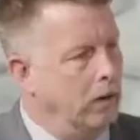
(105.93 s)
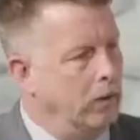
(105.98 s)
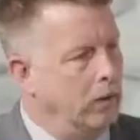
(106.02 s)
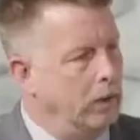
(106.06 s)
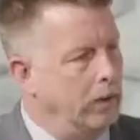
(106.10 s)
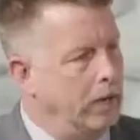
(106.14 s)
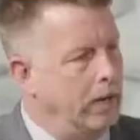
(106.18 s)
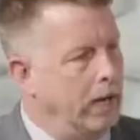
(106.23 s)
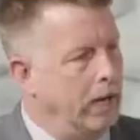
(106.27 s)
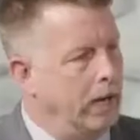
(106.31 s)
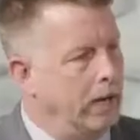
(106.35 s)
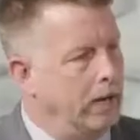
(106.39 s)

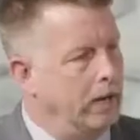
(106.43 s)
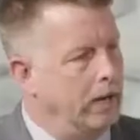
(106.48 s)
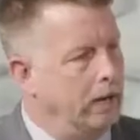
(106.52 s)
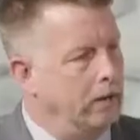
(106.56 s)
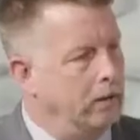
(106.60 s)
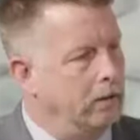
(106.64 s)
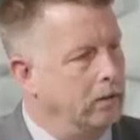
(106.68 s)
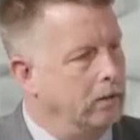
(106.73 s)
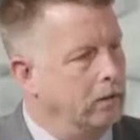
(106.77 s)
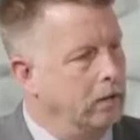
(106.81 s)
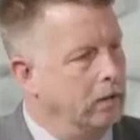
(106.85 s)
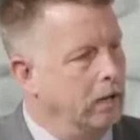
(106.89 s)
We
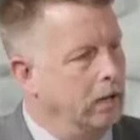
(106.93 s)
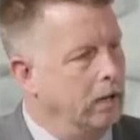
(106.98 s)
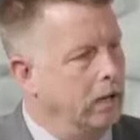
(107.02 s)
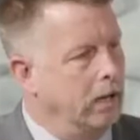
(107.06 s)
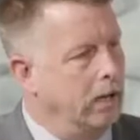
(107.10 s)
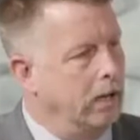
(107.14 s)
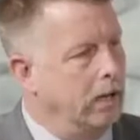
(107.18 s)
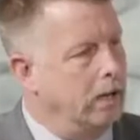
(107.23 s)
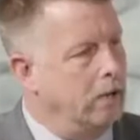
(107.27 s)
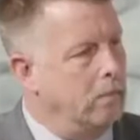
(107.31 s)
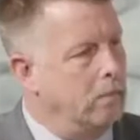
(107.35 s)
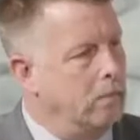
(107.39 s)
had
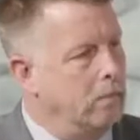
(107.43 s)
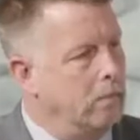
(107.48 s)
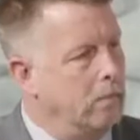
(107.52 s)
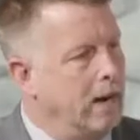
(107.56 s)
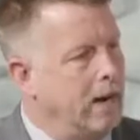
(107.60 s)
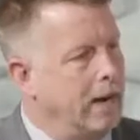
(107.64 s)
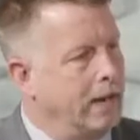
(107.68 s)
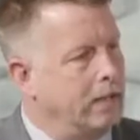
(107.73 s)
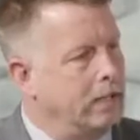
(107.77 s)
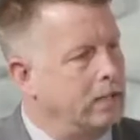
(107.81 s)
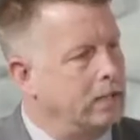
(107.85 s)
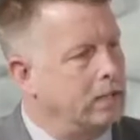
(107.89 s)
a
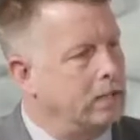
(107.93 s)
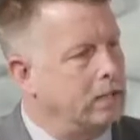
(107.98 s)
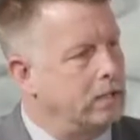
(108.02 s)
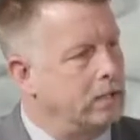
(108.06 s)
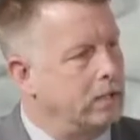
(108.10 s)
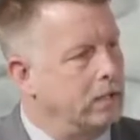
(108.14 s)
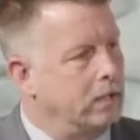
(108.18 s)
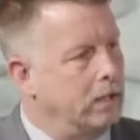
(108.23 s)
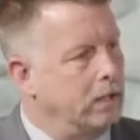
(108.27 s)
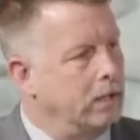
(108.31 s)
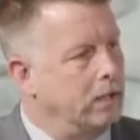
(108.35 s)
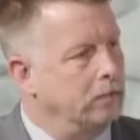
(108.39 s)

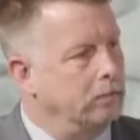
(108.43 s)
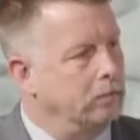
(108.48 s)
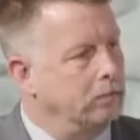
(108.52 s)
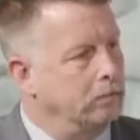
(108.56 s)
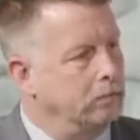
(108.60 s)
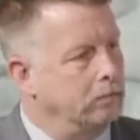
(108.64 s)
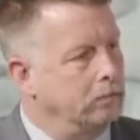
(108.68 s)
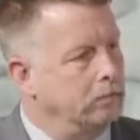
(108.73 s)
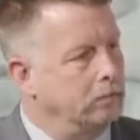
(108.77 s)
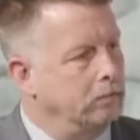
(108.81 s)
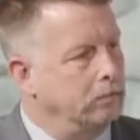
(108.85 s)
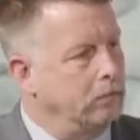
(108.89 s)
modest
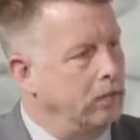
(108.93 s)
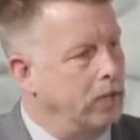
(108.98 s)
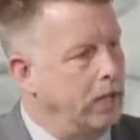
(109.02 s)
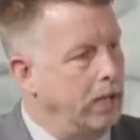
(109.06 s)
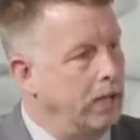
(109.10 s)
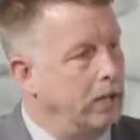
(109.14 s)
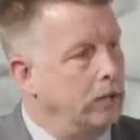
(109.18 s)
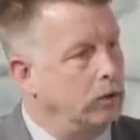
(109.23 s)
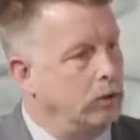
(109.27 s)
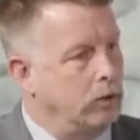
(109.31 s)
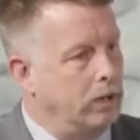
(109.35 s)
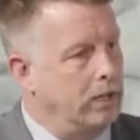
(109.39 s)

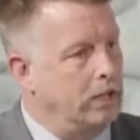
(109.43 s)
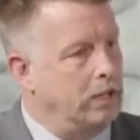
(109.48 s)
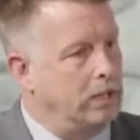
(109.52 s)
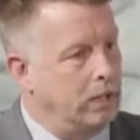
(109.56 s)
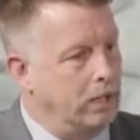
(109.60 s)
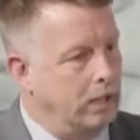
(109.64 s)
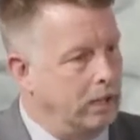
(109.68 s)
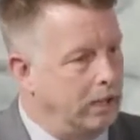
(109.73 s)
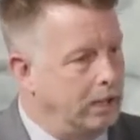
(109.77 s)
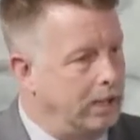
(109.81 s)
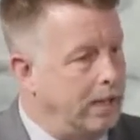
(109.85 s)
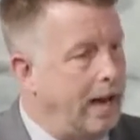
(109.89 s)
increase
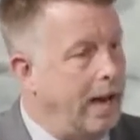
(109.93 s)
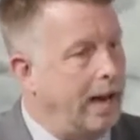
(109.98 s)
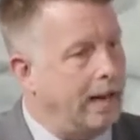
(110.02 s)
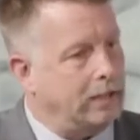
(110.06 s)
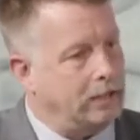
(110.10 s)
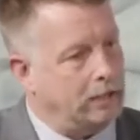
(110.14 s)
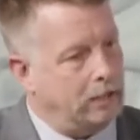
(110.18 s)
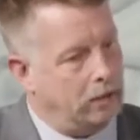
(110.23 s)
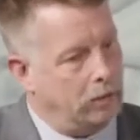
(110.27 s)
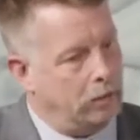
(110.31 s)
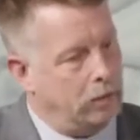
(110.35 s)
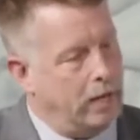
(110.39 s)
in the
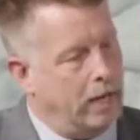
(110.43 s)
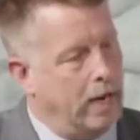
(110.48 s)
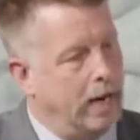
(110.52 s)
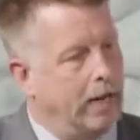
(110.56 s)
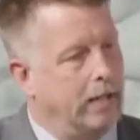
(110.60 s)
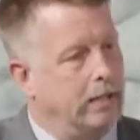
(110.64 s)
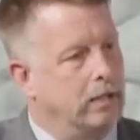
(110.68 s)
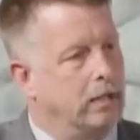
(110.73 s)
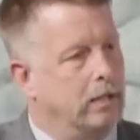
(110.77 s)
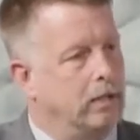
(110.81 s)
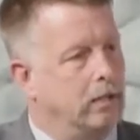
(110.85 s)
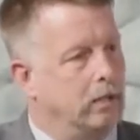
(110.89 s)
tax that we
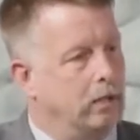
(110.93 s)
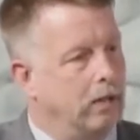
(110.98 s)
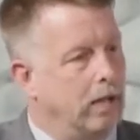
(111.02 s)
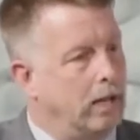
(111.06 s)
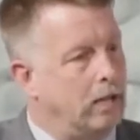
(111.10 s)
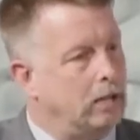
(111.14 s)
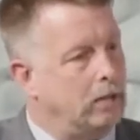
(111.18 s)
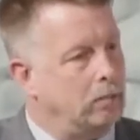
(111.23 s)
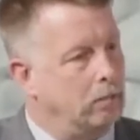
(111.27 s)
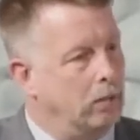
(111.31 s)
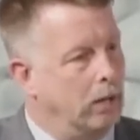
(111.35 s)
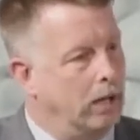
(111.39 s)
had to
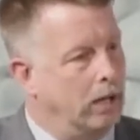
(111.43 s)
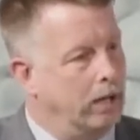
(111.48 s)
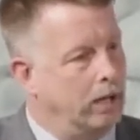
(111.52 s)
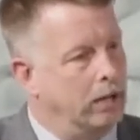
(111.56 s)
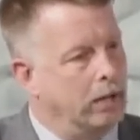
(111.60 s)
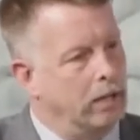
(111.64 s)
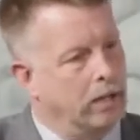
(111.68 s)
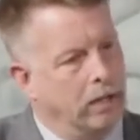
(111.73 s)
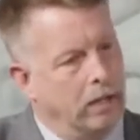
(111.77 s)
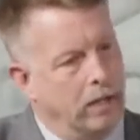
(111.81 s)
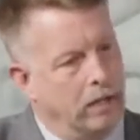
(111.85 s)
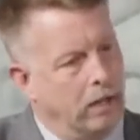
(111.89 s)
collect, but
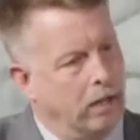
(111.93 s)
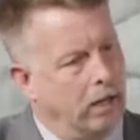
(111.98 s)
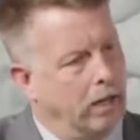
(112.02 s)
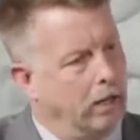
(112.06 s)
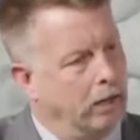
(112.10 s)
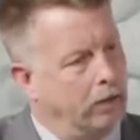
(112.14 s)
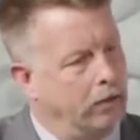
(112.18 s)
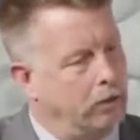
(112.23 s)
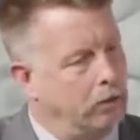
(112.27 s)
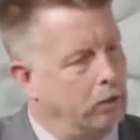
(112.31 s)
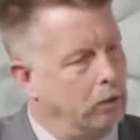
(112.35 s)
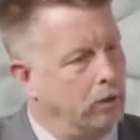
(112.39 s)

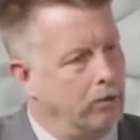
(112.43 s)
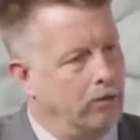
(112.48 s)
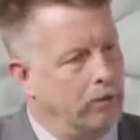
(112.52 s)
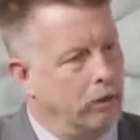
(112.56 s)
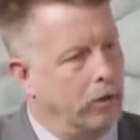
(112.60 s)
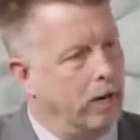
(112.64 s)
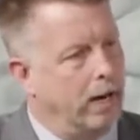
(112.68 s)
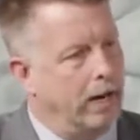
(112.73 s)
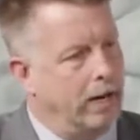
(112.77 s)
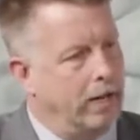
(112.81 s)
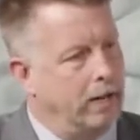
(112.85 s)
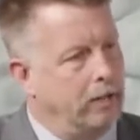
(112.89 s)
through a
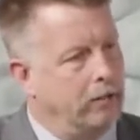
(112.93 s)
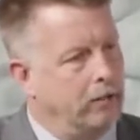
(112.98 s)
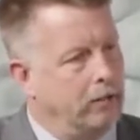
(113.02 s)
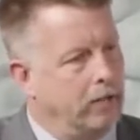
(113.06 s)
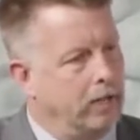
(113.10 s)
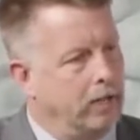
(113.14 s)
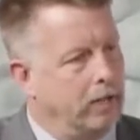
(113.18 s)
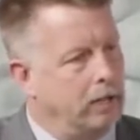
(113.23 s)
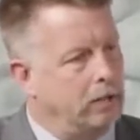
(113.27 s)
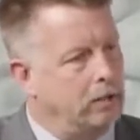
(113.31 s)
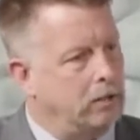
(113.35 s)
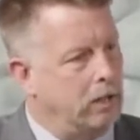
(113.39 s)
variety of
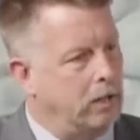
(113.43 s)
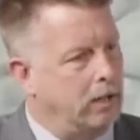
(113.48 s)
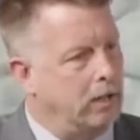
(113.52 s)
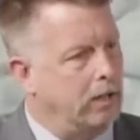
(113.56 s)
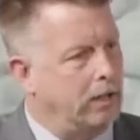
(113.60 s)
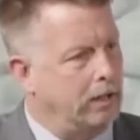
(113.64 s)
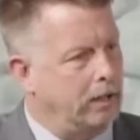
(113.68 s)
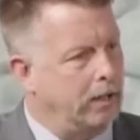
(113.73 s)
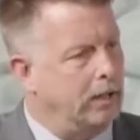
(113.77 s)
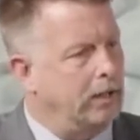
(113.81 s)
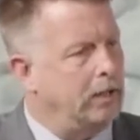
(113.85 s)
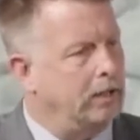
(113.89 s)
things,
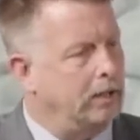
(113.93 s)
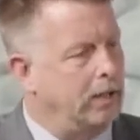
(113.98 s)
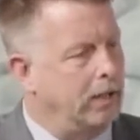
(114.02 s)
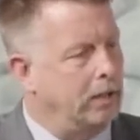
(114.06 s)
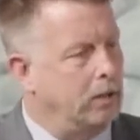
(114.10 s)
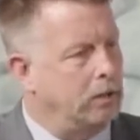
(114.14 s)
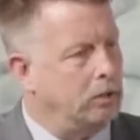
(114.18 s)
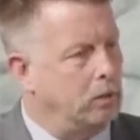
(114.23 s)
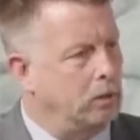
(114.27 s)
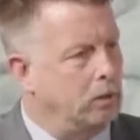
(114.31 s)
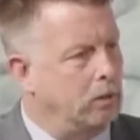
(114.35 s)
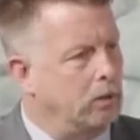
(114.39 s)
I think
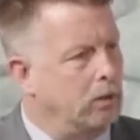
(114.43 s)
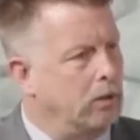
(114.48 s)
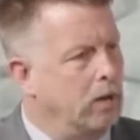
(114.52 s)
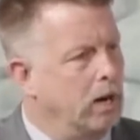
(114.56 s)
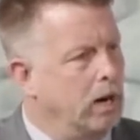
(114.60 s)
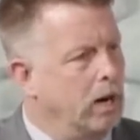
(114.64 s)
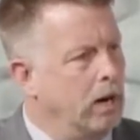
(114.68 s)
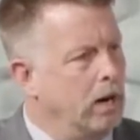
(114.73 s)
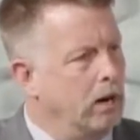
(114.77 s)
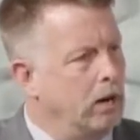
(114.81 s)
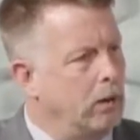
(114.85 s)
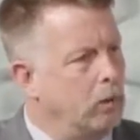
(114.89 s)
things were
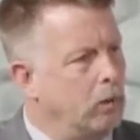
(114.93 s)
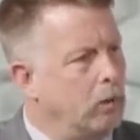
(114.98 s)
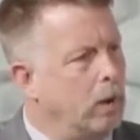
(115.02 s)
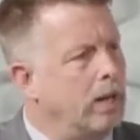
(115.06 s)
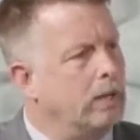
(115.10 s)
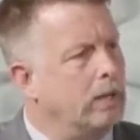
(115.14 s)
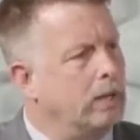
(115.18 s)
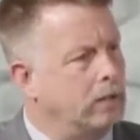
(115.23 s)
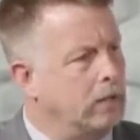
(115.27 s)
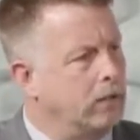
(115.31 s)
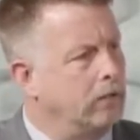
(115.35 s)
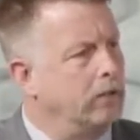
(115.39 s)

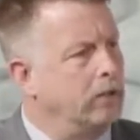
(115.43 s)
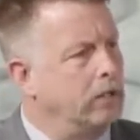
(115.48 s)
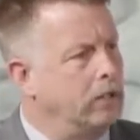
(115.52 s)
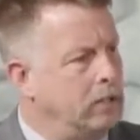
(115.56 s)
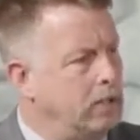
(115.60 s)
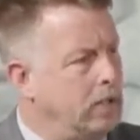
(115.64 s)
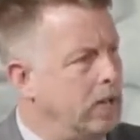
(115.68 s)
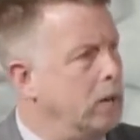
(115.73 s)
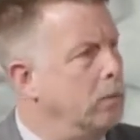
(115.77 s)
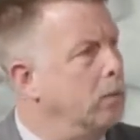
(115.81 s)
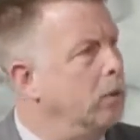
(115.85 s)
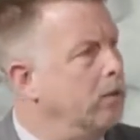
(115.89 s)
relatively
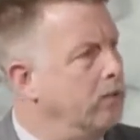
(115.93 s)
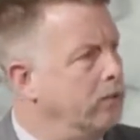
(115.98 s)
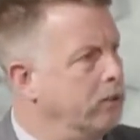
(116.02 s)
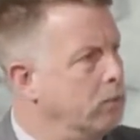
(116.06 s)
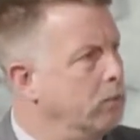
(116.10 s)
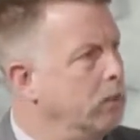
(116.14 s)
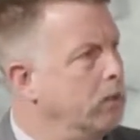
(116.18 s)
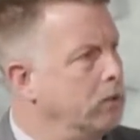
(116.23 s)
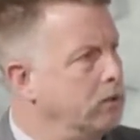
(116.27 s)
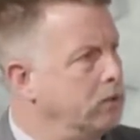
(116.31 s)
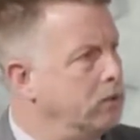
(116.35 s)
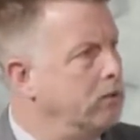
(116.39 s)
stable for
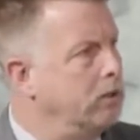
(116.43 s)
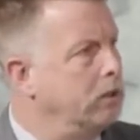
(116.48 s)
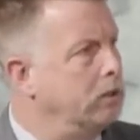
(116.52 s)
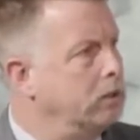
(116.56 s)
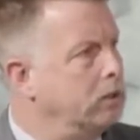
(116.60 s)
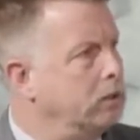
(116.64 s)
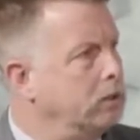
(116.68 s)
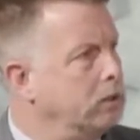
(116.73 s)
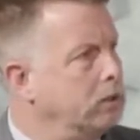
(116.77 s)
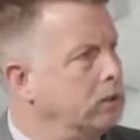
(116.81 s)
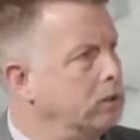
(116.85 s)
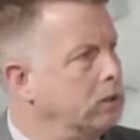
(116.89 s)
most folks.